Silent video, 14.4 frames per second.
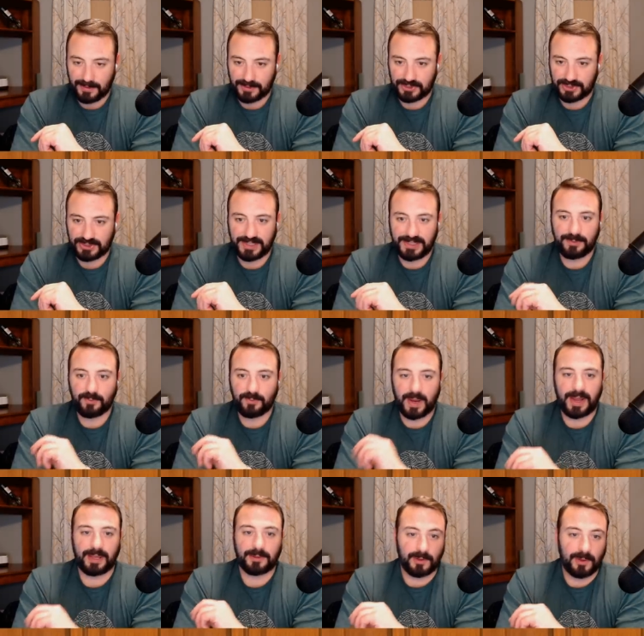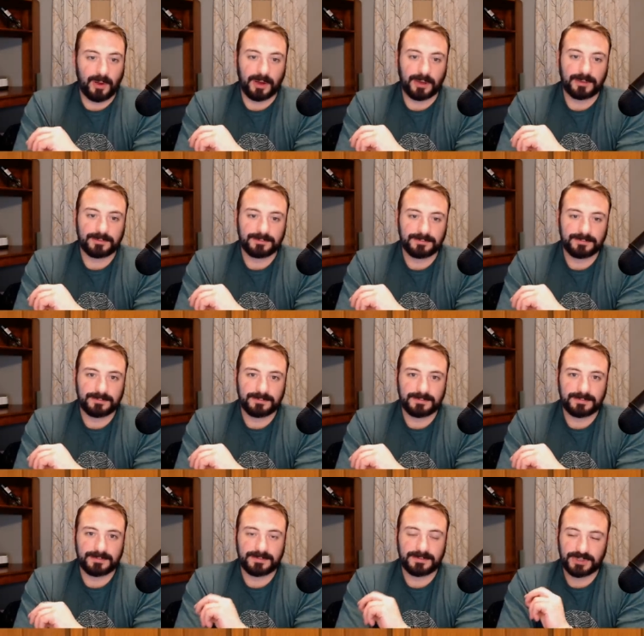she ran long.
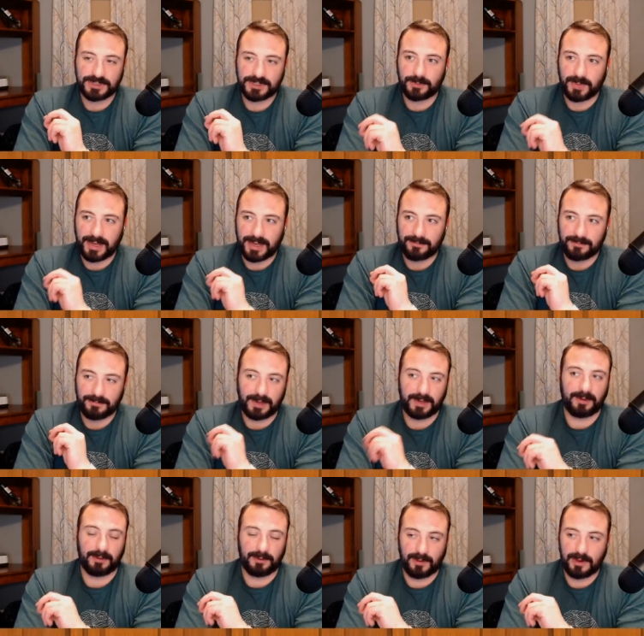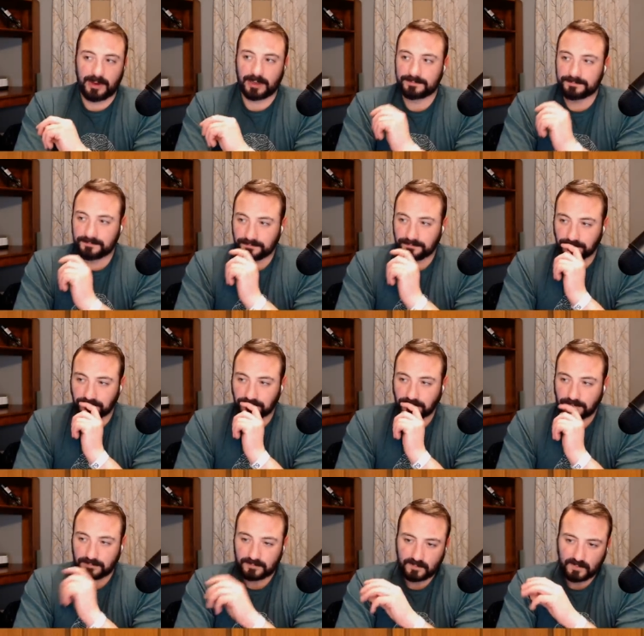She ran very long.
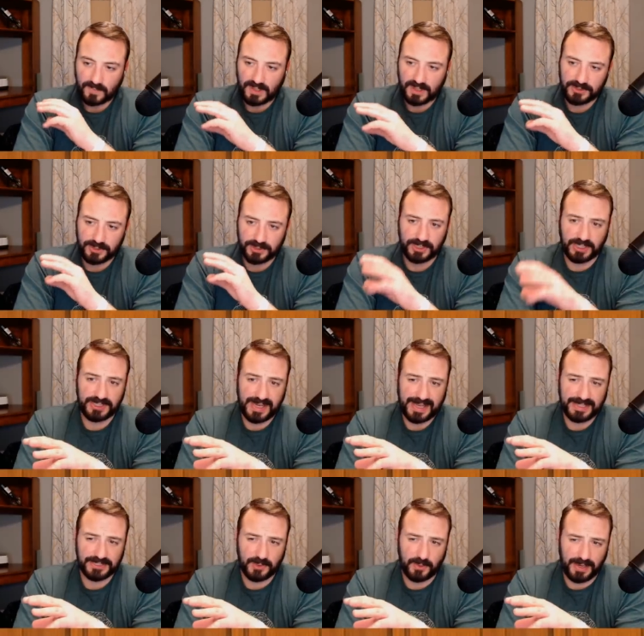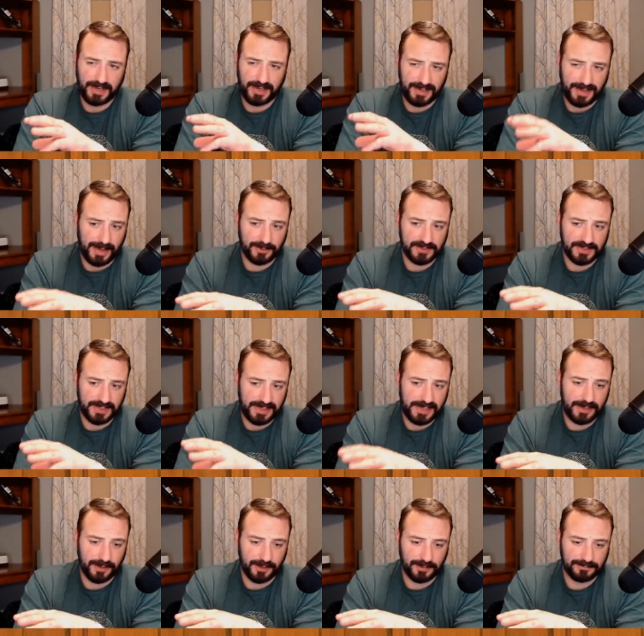So Judge Azcarate announced
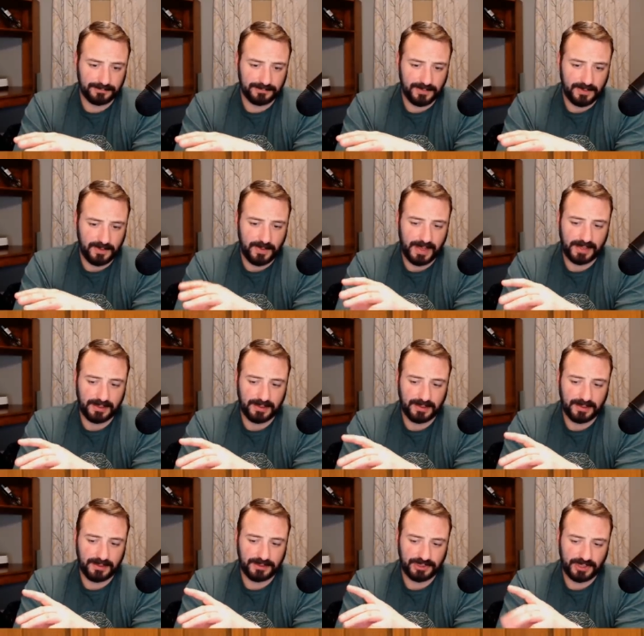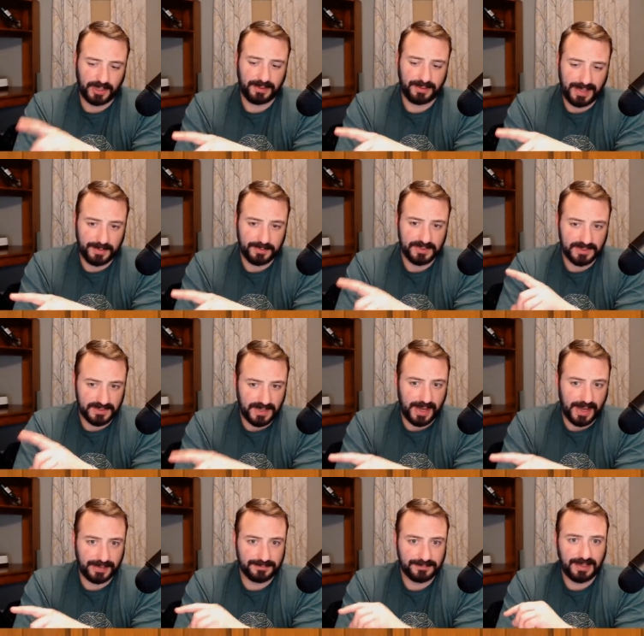here that Johnny Depp's
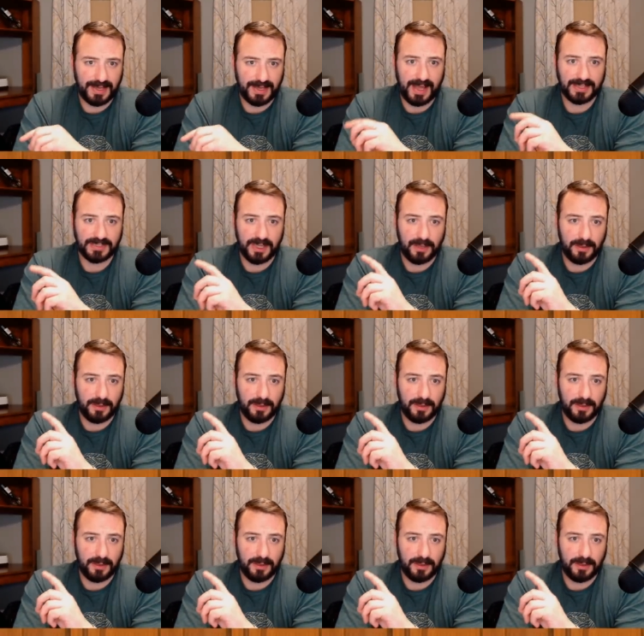side has